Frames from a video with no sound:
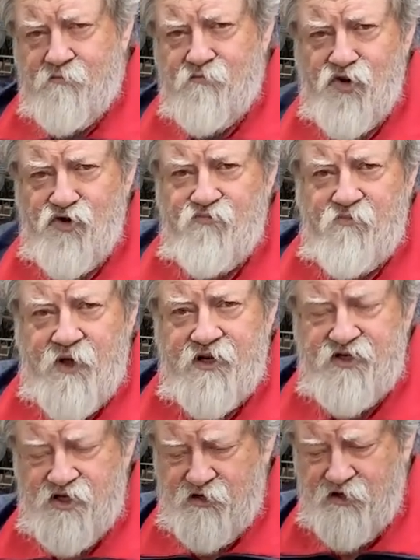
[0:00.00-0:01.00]

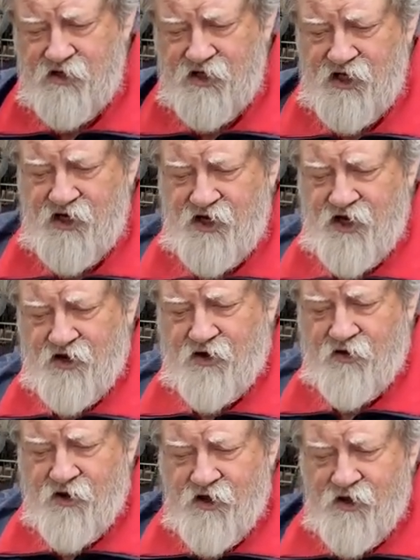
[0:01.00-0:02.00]
movement in here.